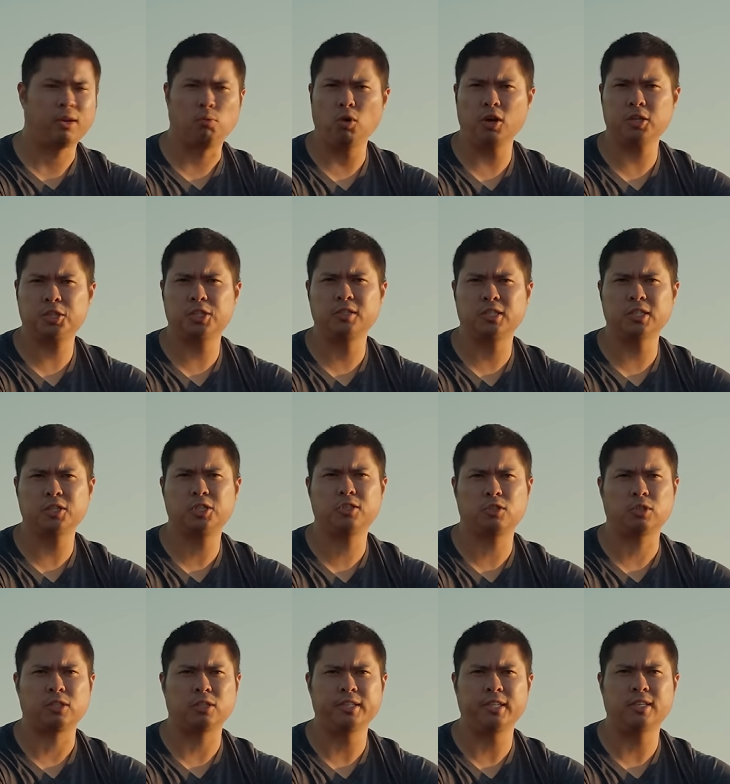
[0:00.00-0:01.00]
Like washing
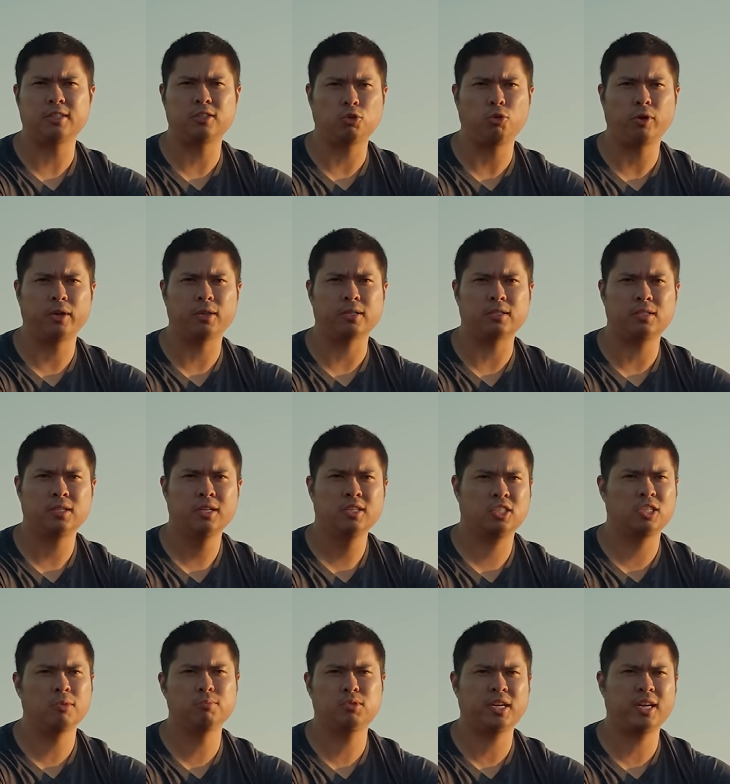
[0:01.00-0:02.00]
dishes and cleaning toilets,
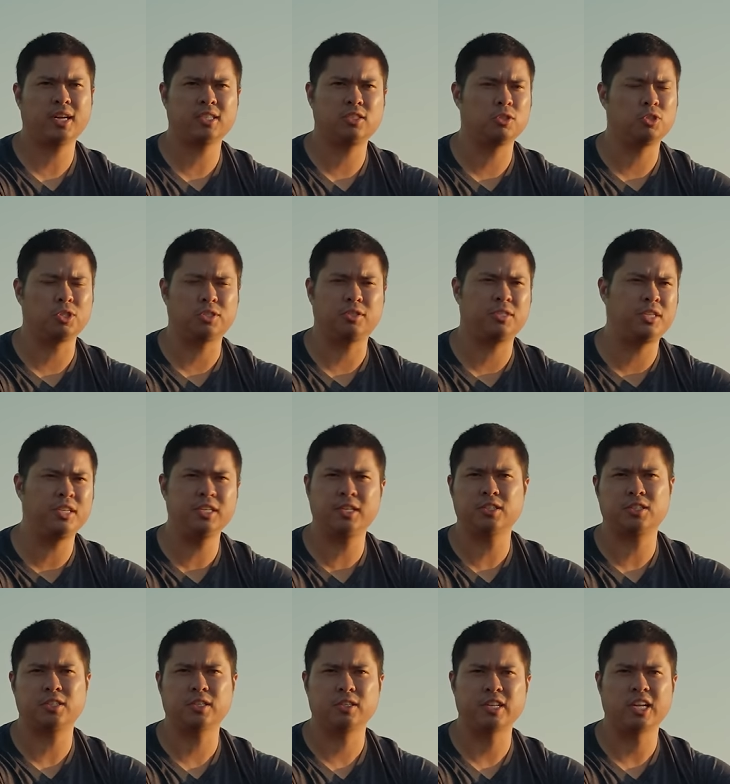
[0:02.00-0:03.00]
some tasks are just
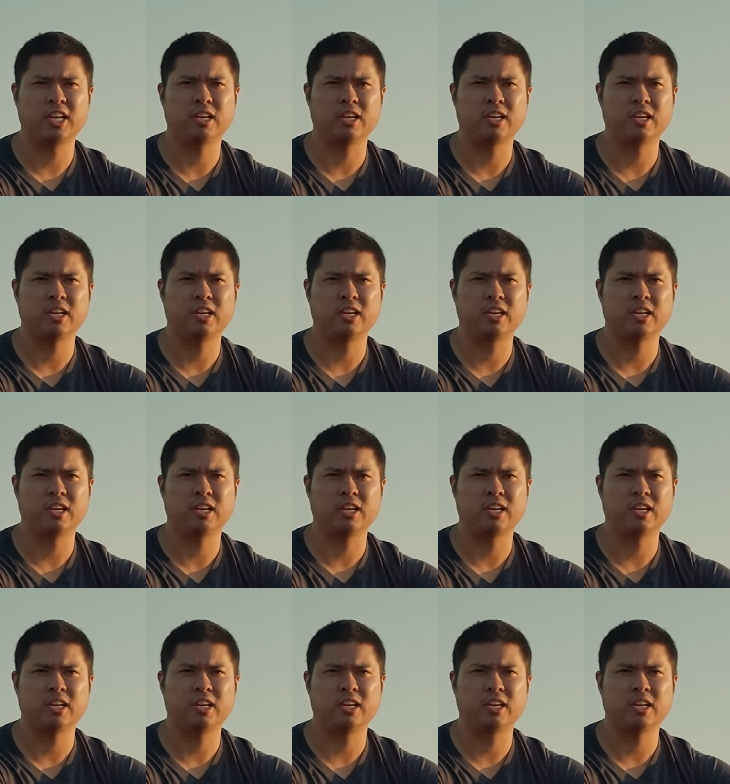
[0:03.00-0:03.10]
tedious and